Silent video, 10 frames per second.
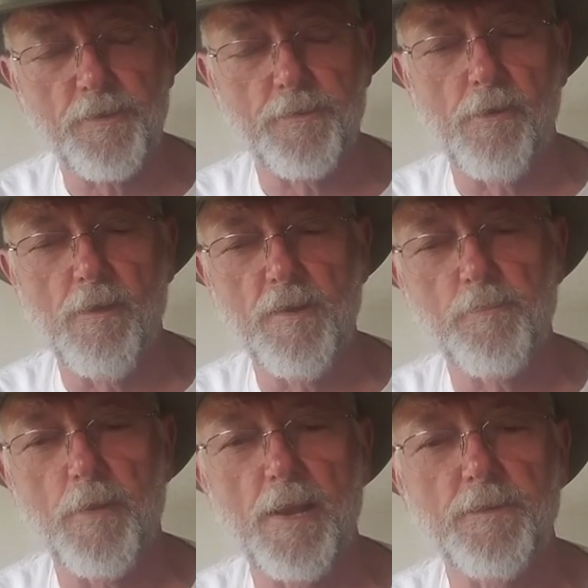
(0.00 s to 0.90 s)

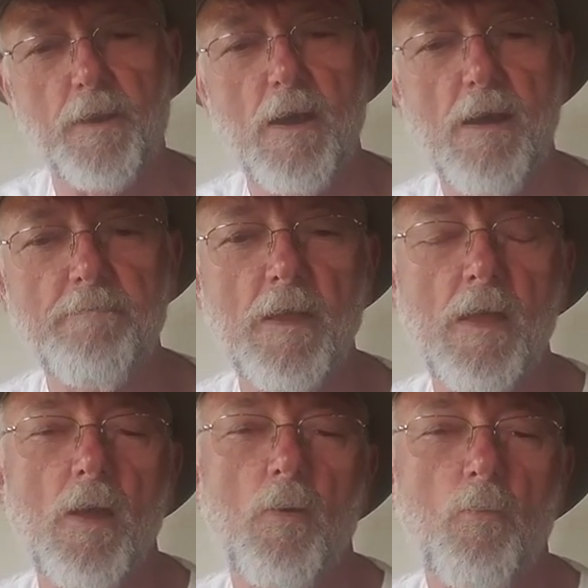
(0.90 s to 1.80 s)
degrees when I took off.
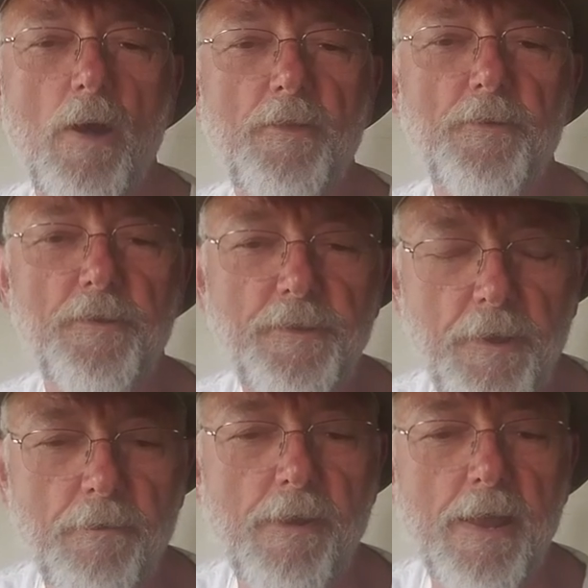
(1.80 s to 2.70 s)
Weather
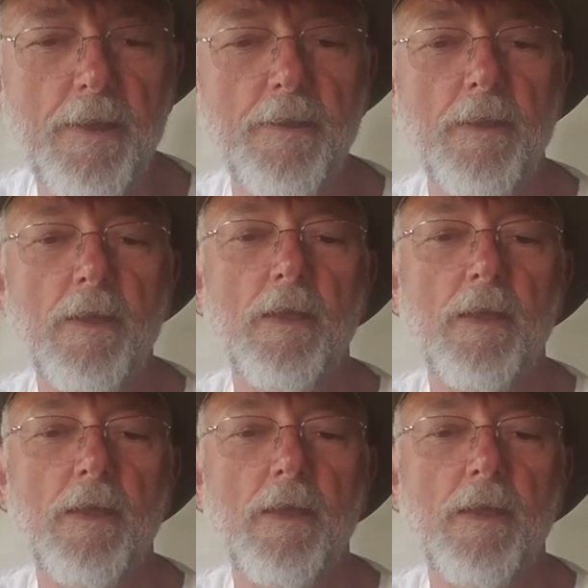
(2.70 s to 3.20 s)
deteriorated.